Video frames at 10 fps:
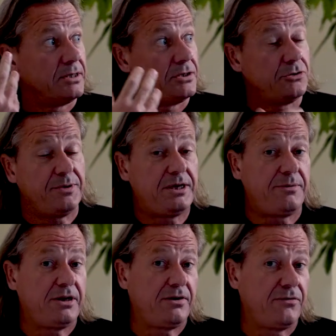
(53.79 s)
do many,
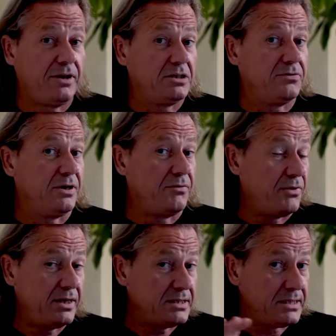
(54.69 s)
many different things with it.
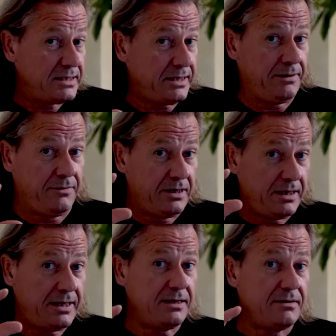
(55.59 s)
But this is the same. In
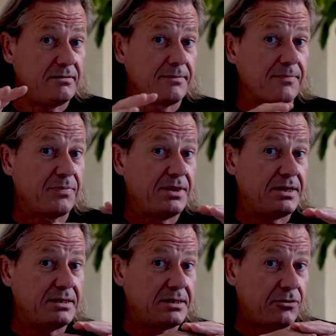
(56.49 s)
the end,
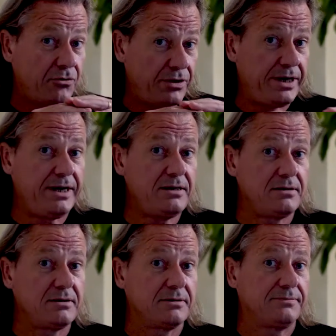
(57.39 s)
this
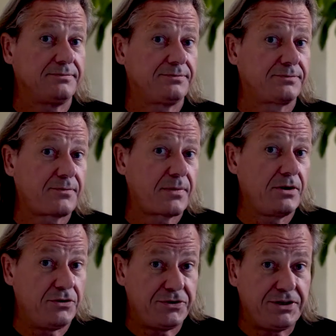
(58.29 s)
creates
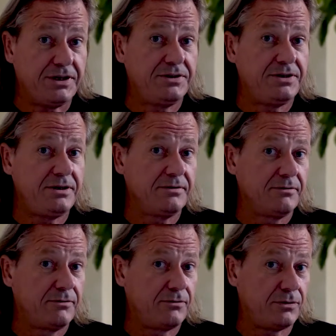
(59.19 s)
utility
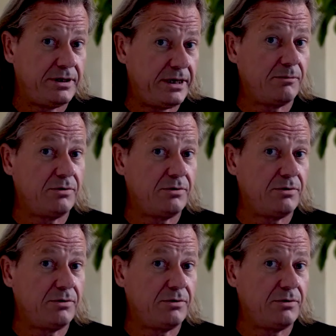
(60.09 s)
for data